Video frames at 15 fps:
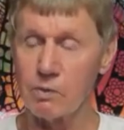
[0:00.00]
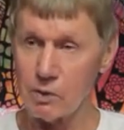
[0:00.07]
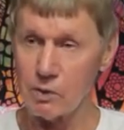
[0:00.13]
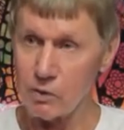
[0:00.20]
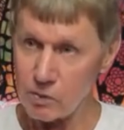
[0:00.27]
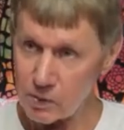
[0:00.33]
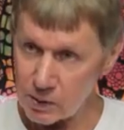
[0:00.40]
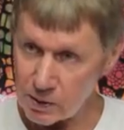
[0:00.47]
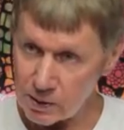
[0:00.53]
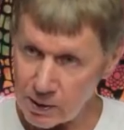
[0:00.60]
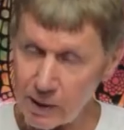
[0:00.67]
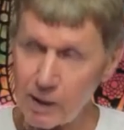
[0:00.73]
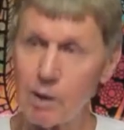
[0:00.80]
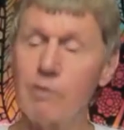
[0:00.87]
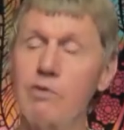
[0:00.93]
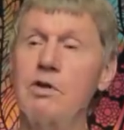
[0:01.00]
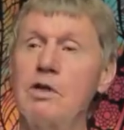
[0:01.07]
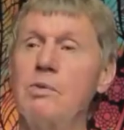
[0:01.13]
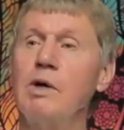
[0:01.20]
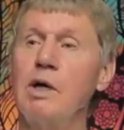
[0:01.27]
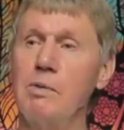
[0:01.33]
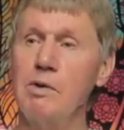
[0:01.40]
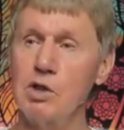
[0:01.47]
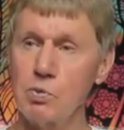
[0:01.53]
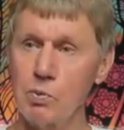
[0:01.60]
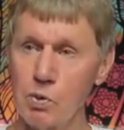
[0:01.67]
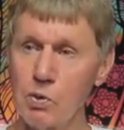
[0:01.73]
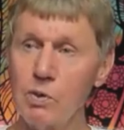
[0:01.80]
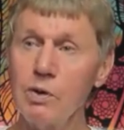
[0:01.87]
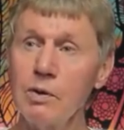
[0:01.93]
the third day after the baby is
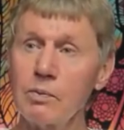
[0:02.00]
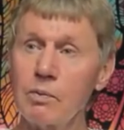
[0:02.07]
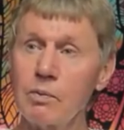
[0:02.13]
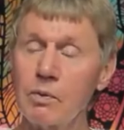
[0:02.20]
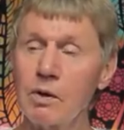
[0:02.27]
born,